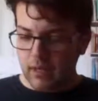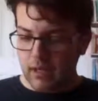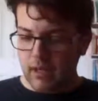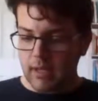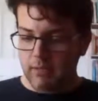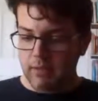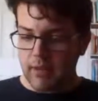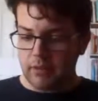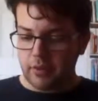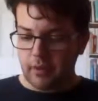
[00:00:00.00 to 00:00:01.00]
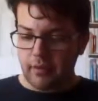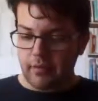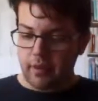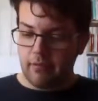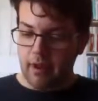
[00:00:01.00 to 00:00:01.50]
uh, let me make sure I get
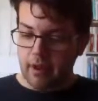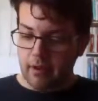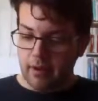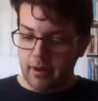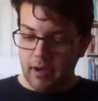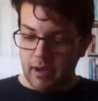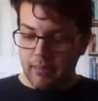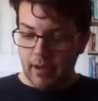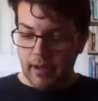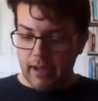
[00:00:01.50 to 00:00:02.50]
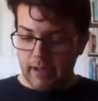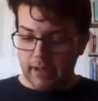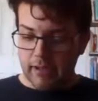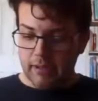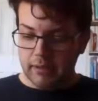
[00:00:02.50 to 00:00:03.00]
everything right here,
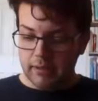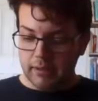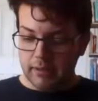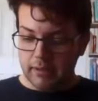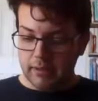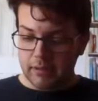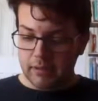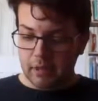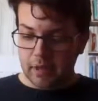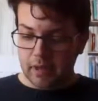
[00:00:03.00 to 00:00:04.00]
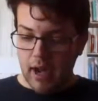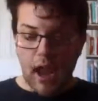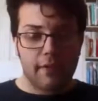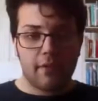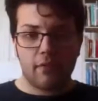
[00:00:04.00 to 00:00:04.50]
by
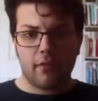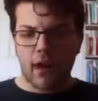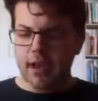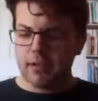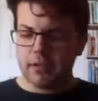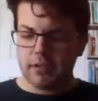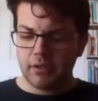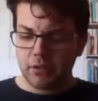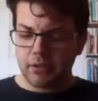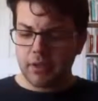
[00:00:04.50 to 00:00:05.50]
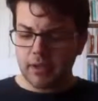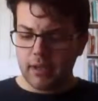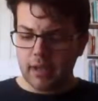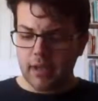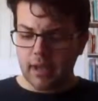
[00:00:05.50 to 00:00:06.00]
Ivan Reis, who did
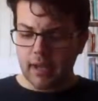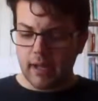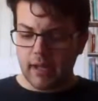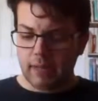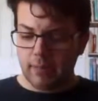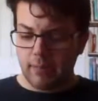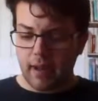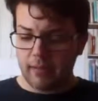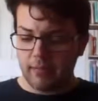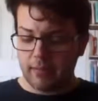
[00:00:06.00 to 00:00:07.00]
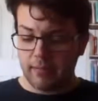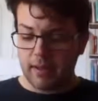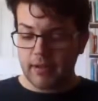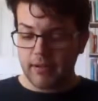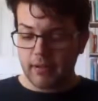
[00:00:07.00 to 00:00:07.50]
the uh, the pen, who was the
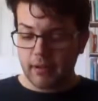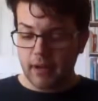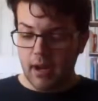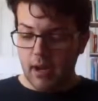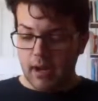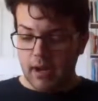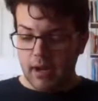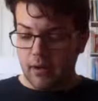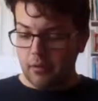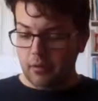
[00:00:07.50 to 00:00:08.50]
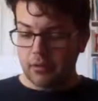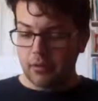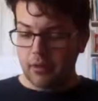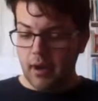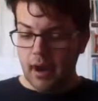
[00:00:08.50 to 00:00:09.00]
penciler, and
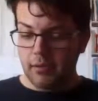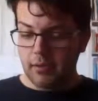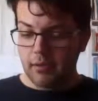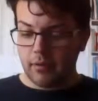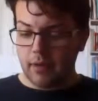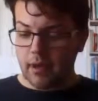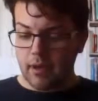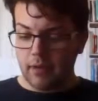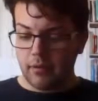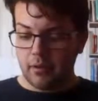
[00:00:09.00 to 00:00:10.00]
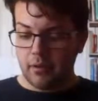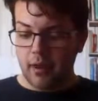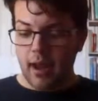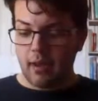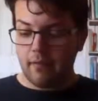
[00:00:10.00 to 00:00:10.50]
Oclair Albert,
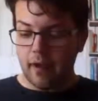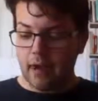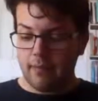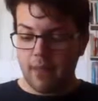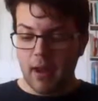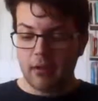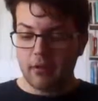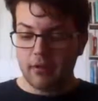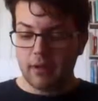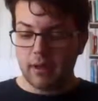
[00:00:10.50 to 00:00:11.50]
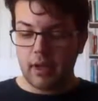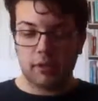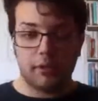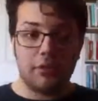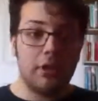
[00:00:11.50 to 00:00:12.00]
inker, and Randy Mayor, who did the
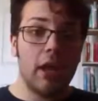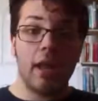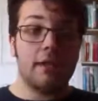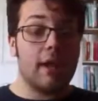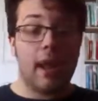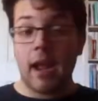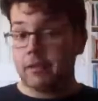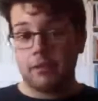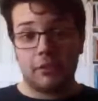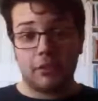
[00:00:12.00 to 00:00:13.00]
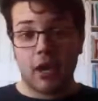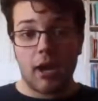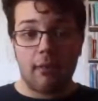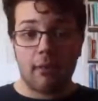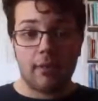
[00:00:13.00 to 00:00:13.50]
colors, did an excellent
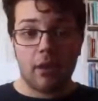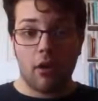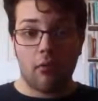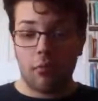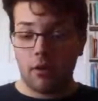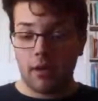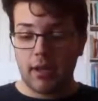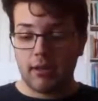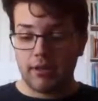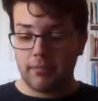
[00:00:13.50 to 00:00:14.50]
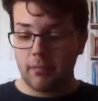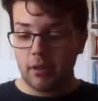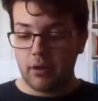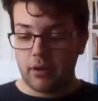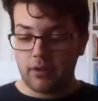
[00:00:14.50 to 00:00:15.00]
job. I mean, the artwork in this
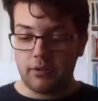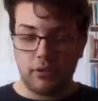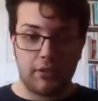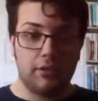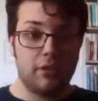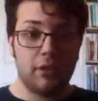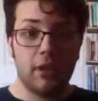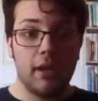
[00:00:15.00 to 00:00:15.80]
book is just